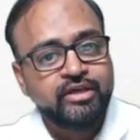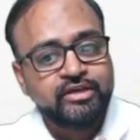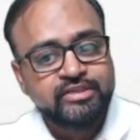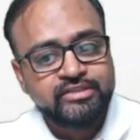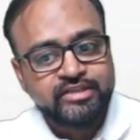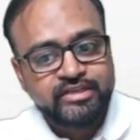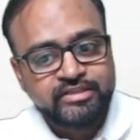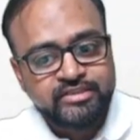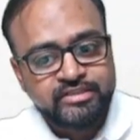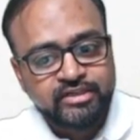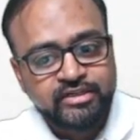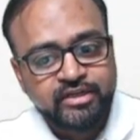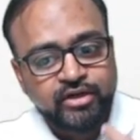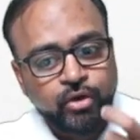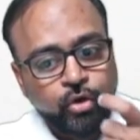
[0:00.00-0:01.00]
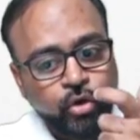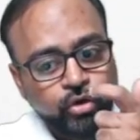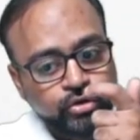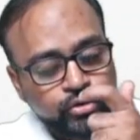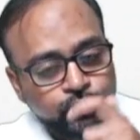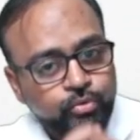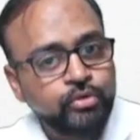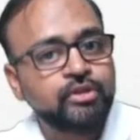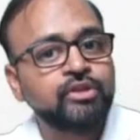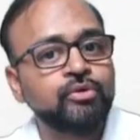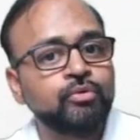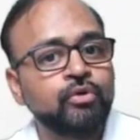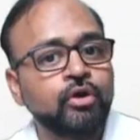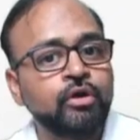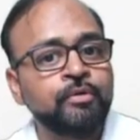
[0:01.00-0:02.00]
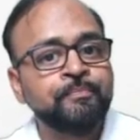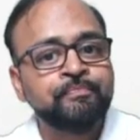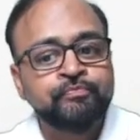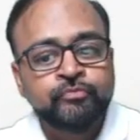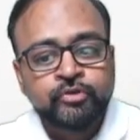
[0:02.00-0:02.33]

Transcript: is exerted onto a neuron,